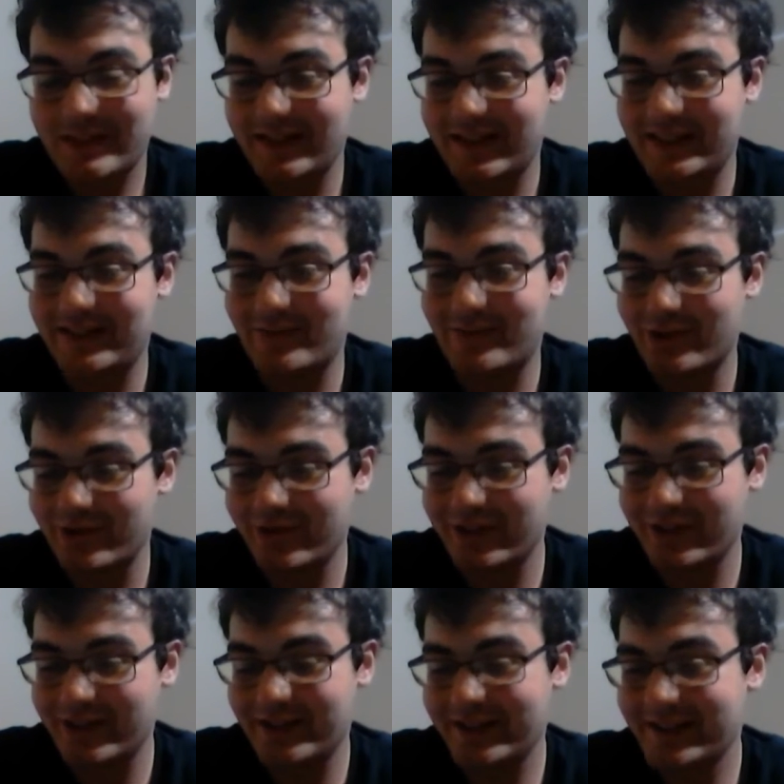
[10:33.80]
I
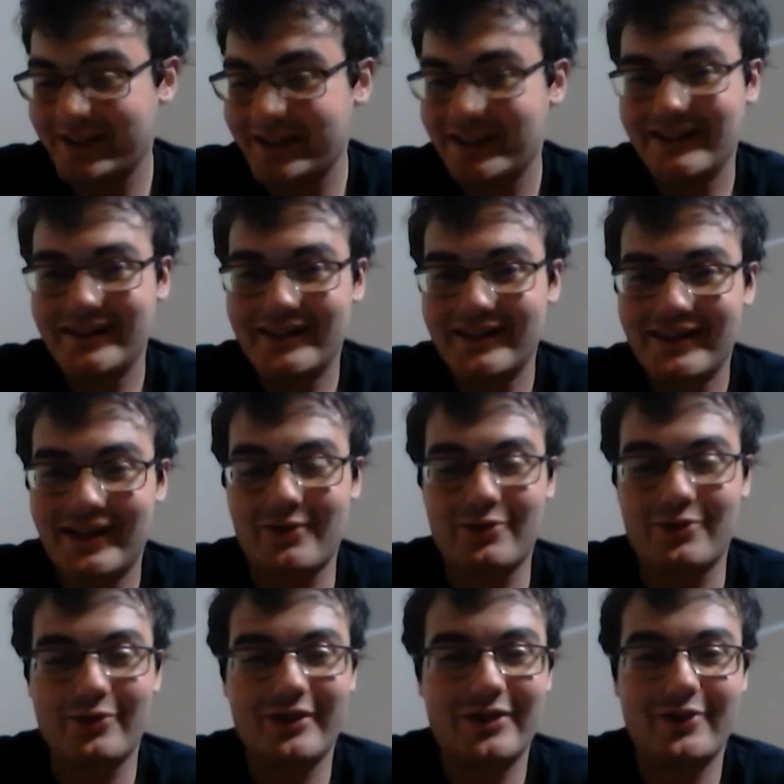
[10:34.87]
really I
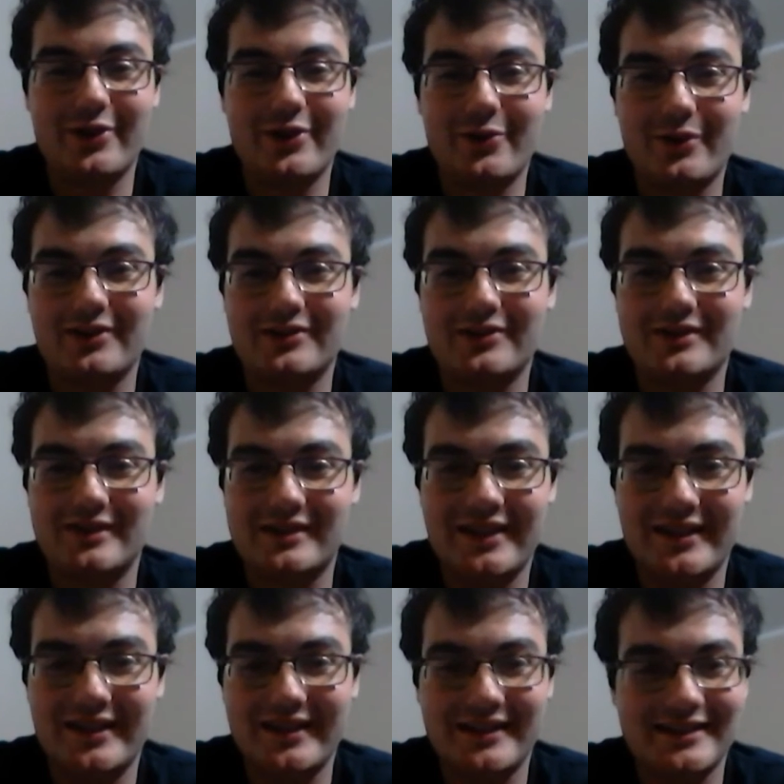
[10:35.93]
really don't know what else to
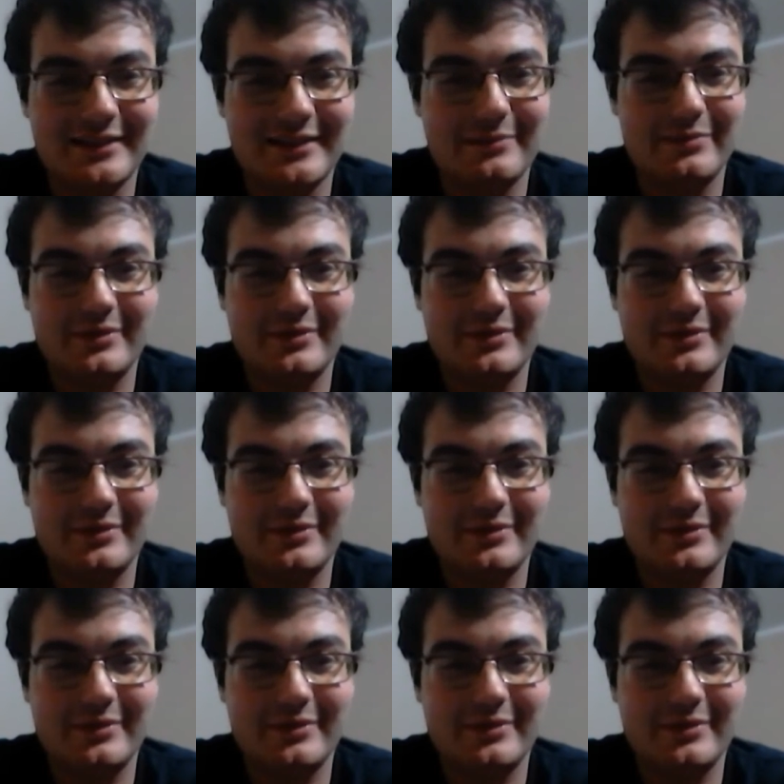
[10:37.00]
say except